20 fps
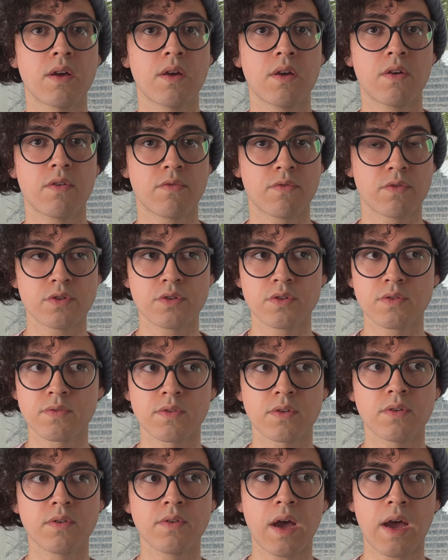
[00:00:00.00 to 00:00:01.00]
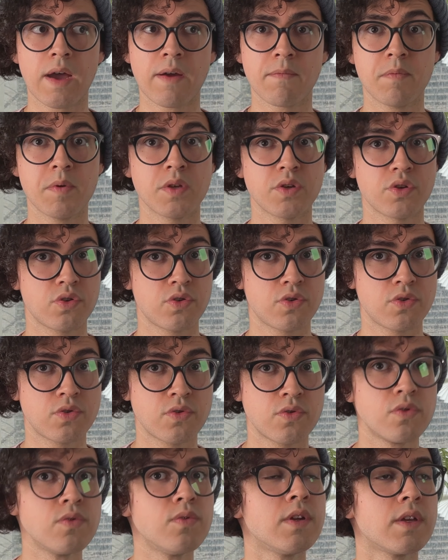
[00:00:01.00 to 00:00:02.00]
first of all, I've been
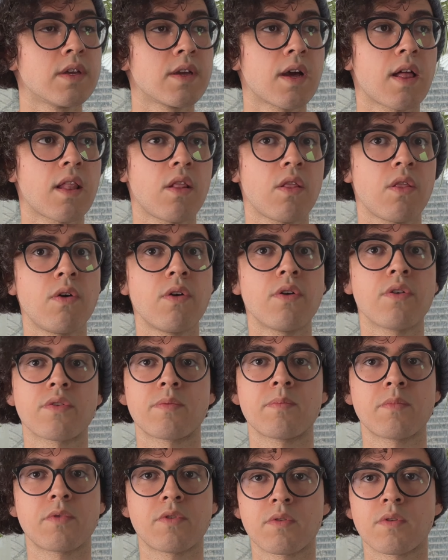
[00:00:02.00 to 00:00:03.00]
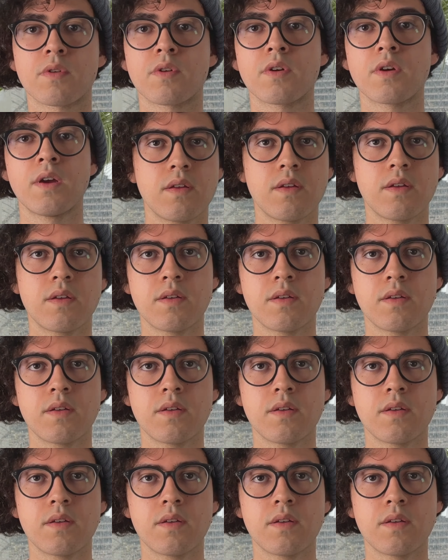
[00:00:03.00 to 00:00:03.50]
shooting a lot more.